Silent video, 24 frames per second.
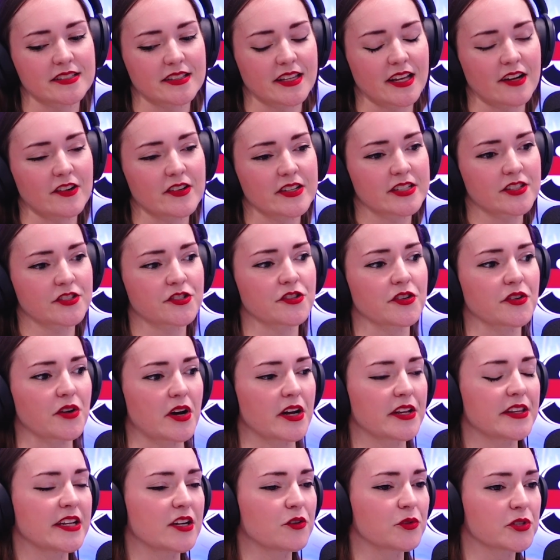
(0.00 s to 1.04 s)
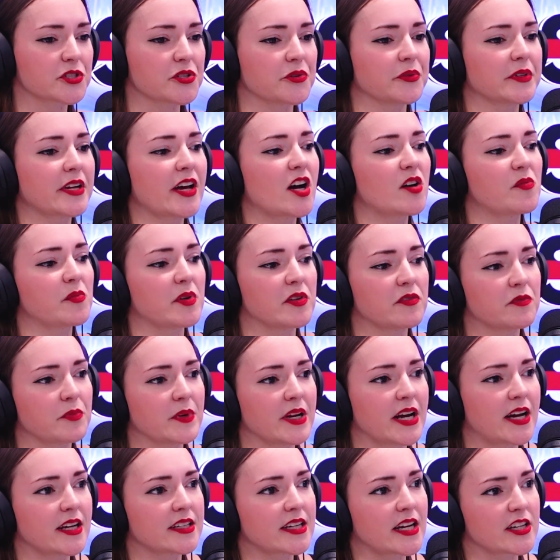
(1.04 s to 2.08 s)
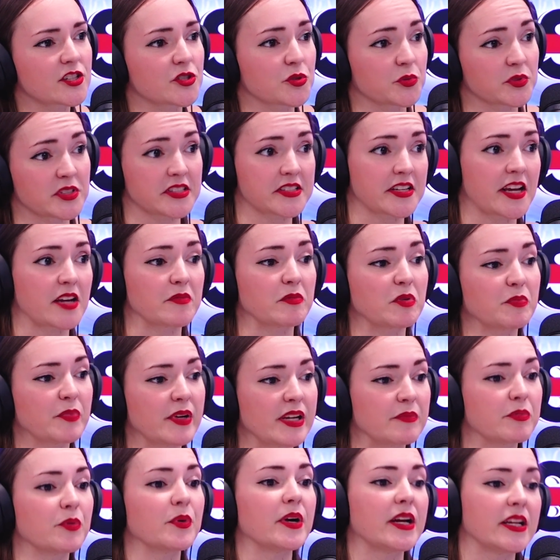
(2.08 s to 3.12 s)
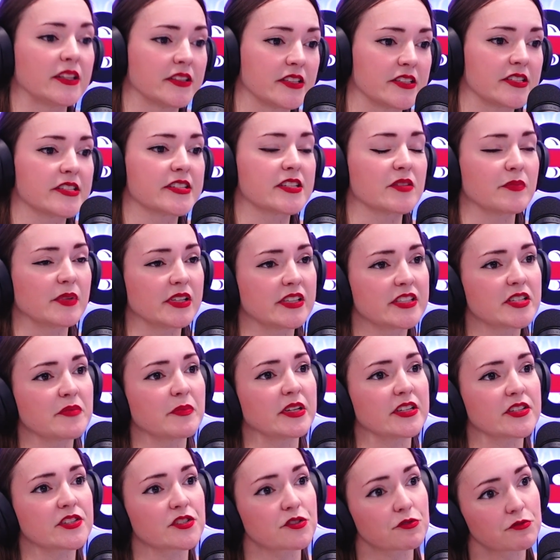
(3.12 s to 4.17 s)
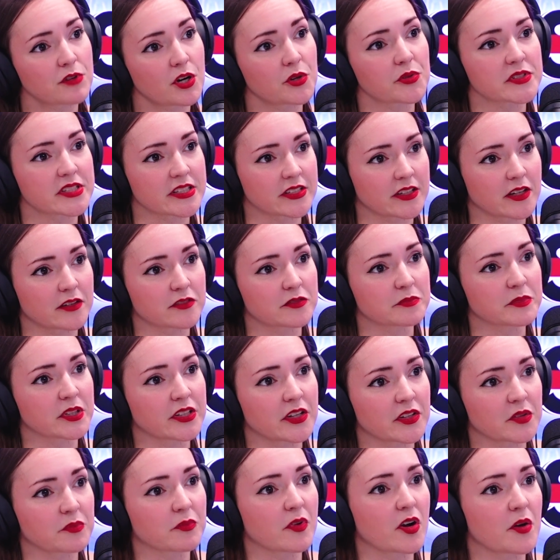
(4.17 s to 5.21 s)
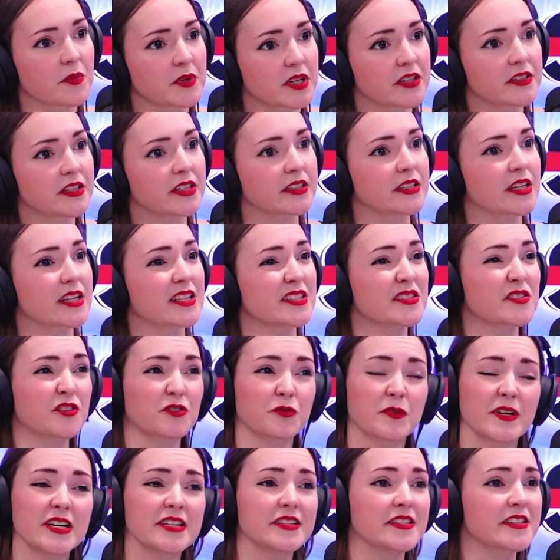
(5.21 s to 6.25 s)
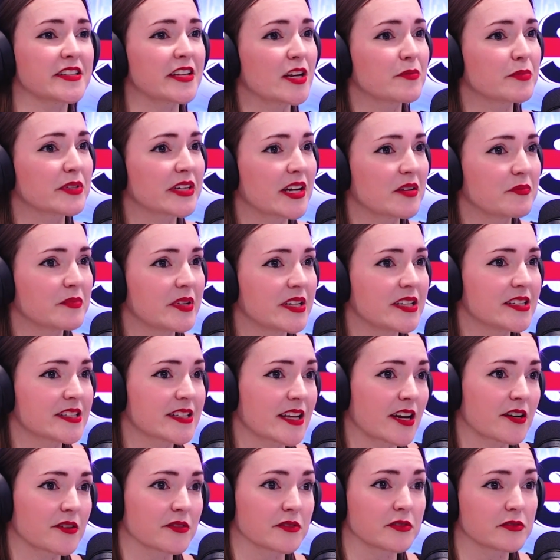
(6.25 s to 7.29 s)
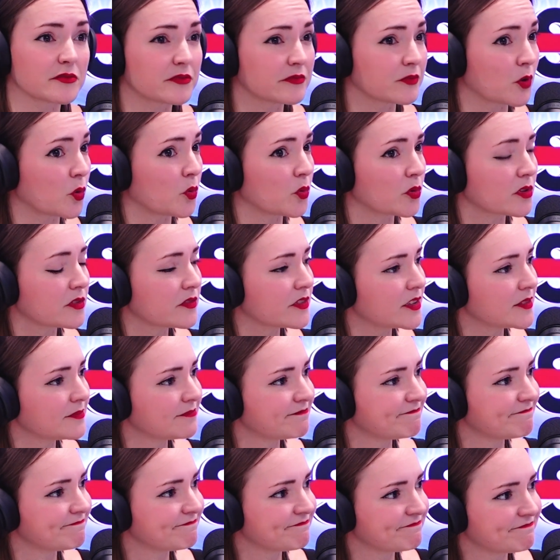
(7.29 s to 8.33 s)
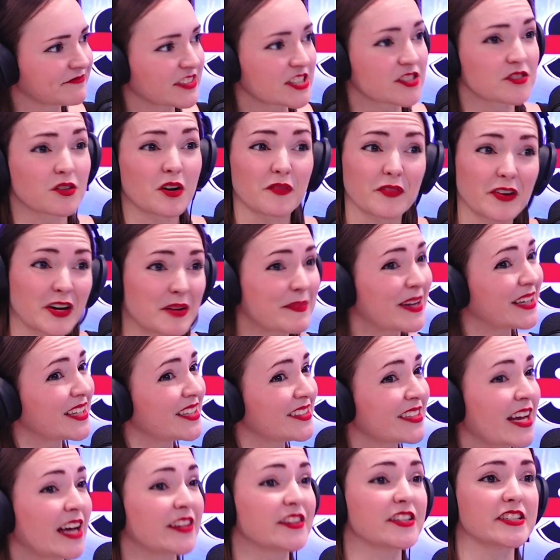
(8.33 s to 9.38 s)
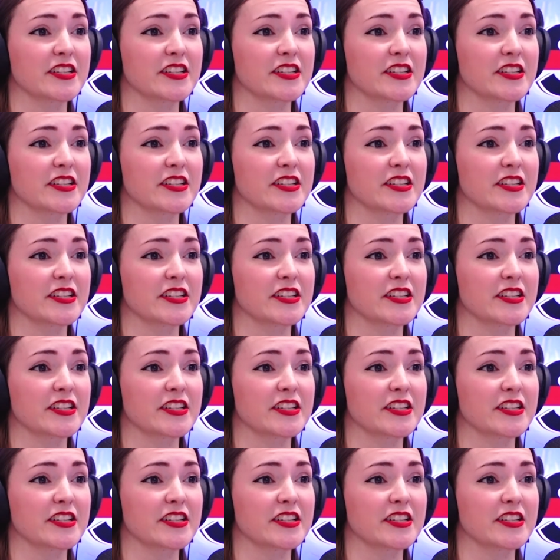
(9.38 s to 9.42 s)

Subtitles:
that is true. I think also it would help if we had actual disabled people in the disability minister roles in government. At the moment, I think there's 3 disabled MPs out of all of them. It's not very many. And the